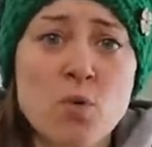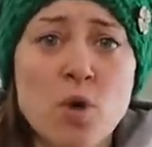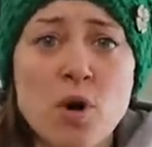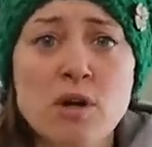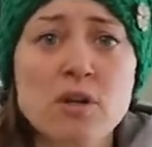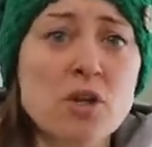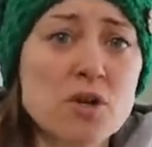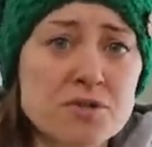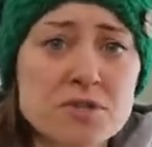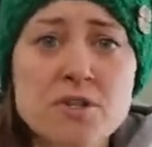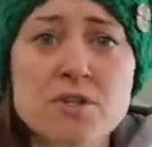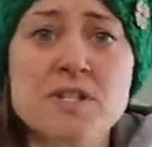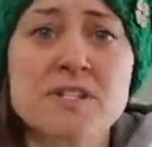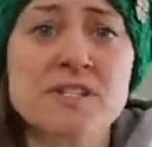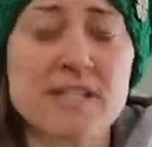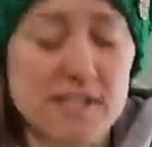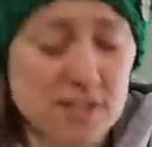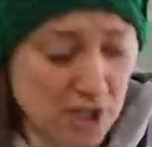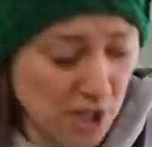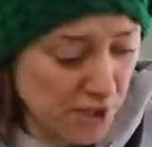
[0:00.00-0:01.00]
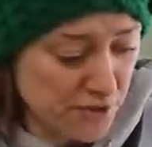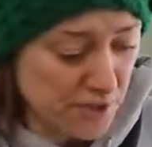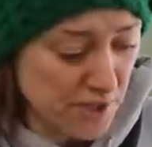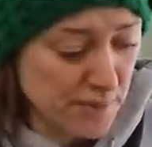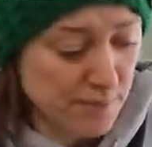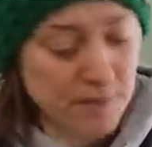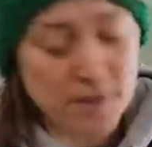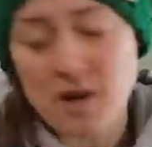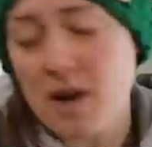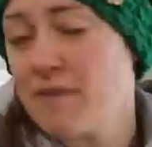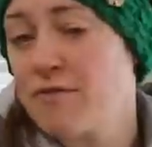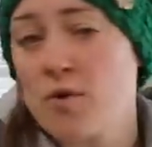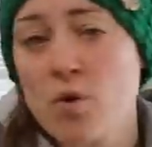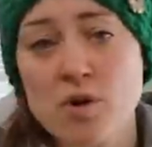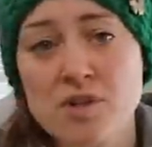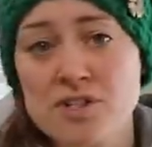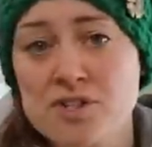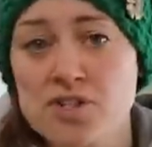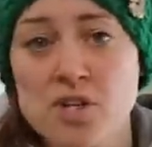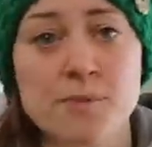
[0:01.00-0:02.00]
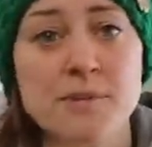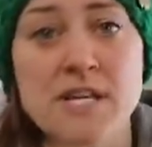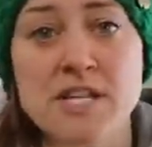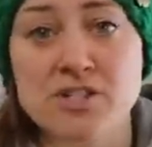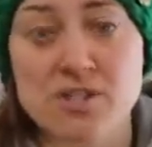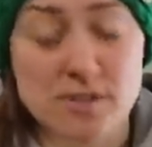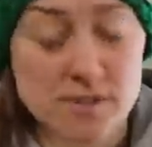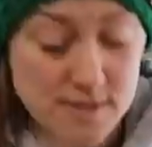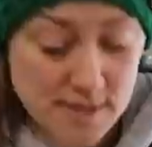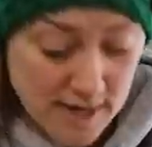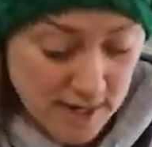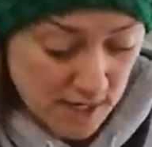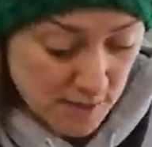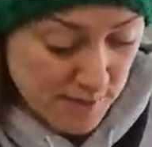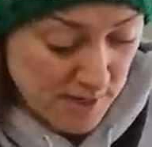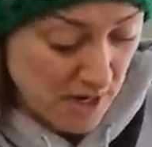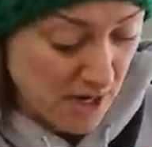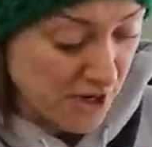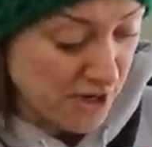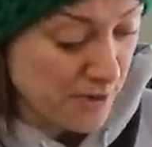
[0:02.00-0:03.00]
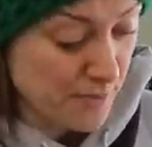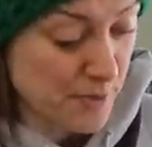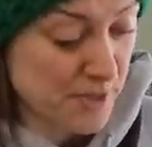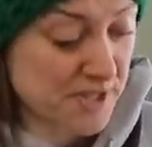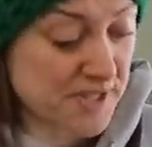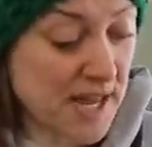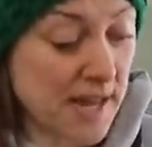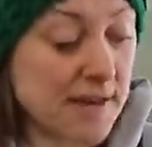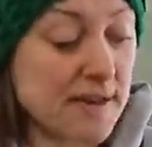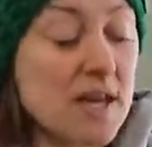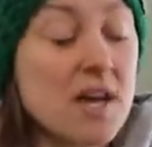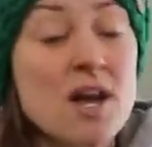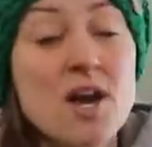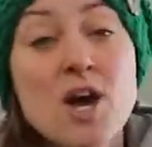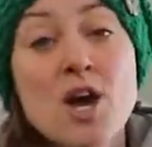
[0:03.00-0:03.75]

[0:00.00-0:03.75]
more closer to 600, but of course germination is not gonna be 100%.